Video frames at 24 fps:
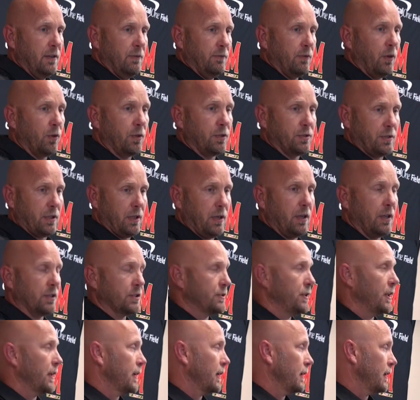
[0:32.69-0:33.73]
focusing on
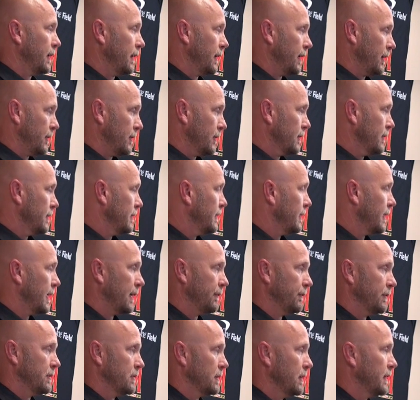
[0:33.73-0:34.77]
sticking together,
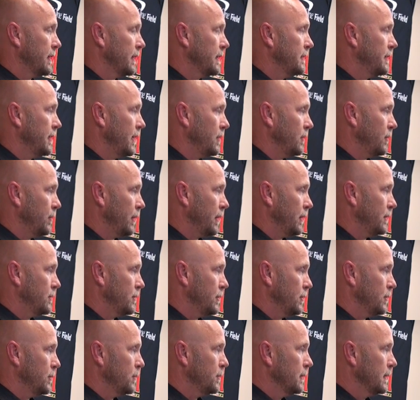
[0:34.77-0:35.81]
obviously continuing
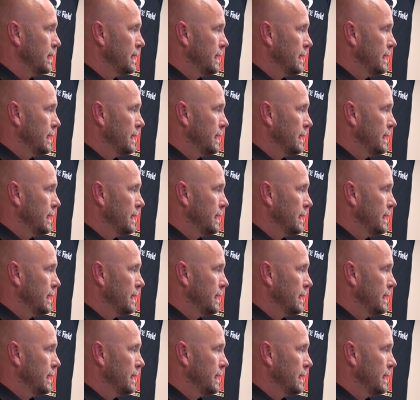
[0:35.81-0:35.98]
to